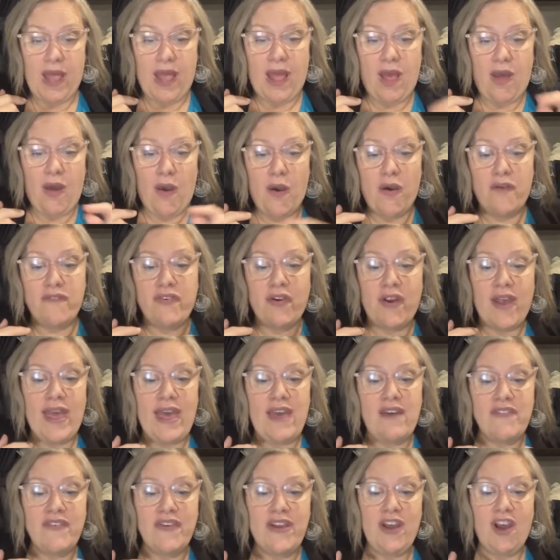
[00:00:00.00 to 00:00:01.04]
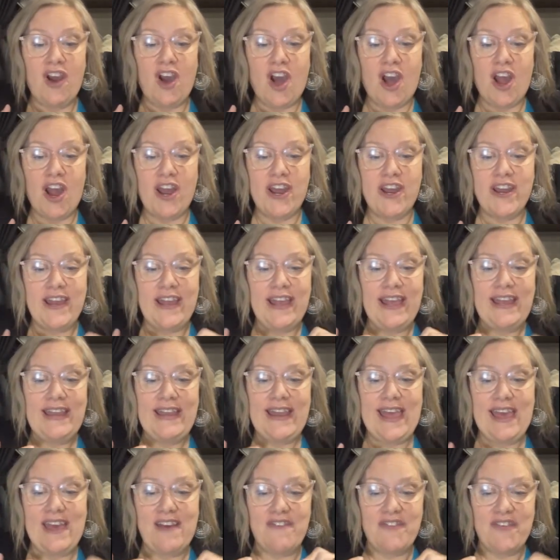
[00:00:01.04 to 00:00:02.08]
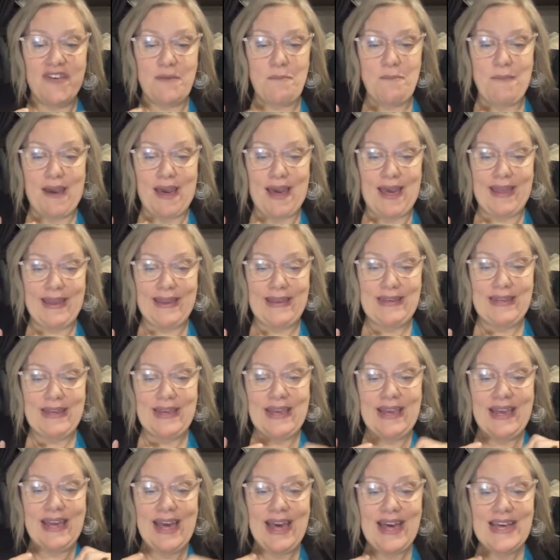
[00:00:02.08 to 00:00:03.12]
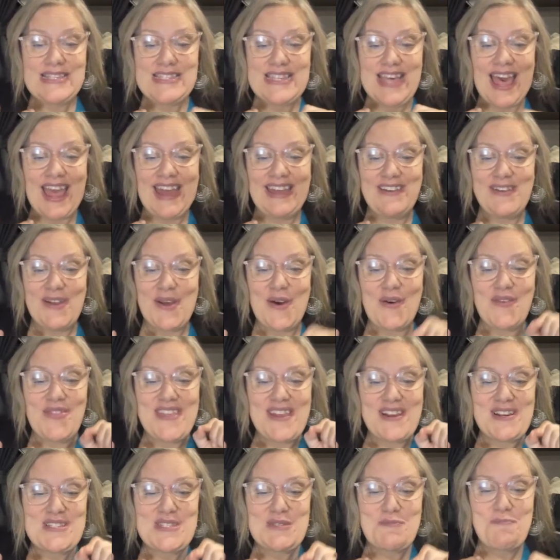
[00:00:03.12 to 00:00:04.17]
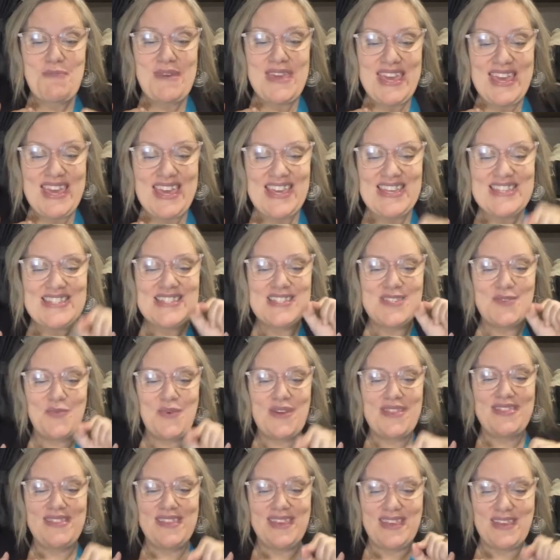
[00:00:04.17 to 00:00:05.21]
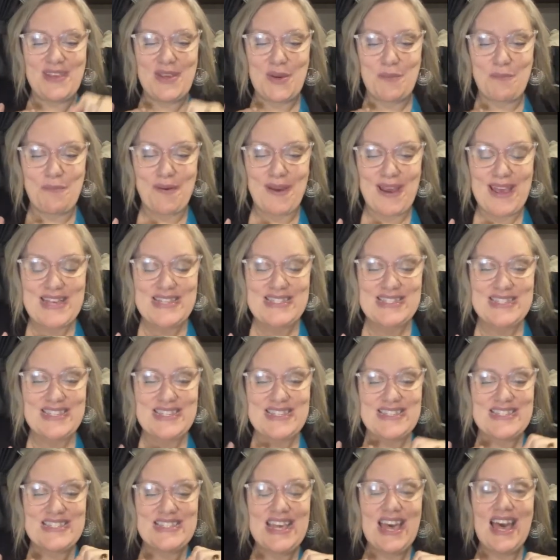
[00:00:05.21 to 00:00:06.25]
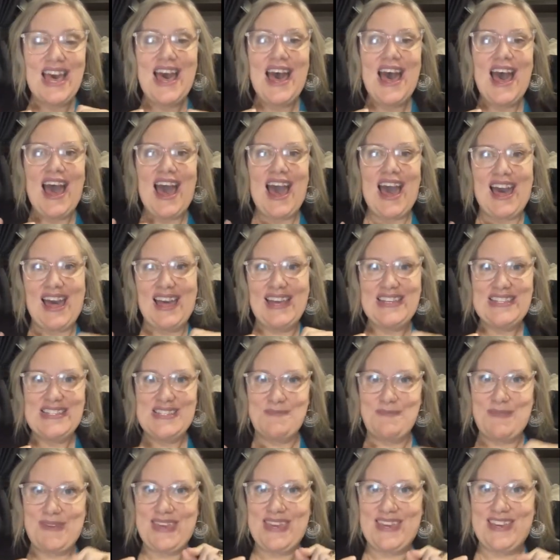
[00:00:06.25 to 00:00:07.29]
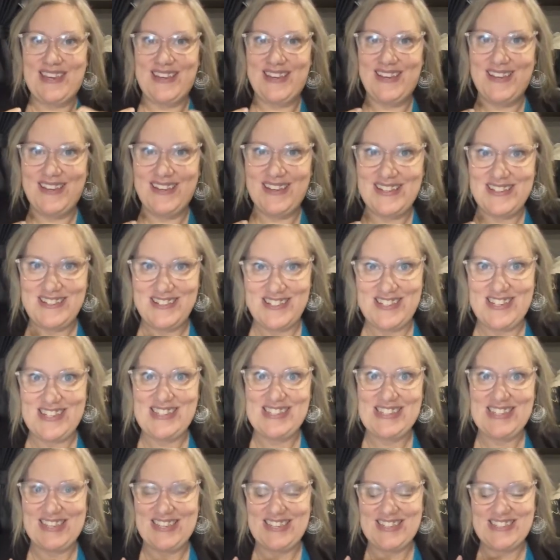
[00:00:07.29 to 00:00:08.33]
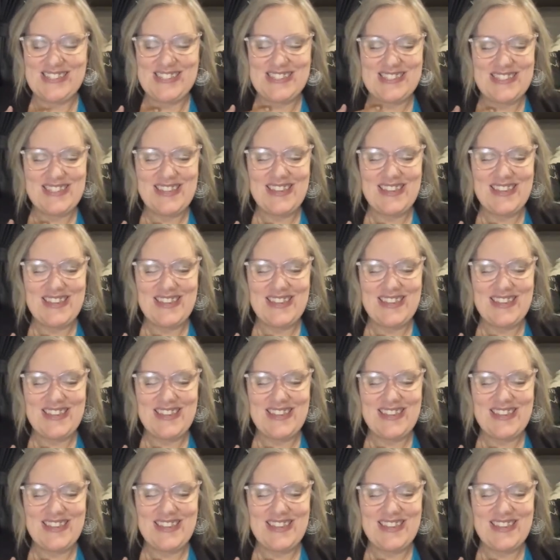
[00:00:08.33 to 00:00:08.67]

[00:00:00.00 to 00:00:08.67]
over every heart and every mind, because I know there's peace within your presence. I speak Jesus.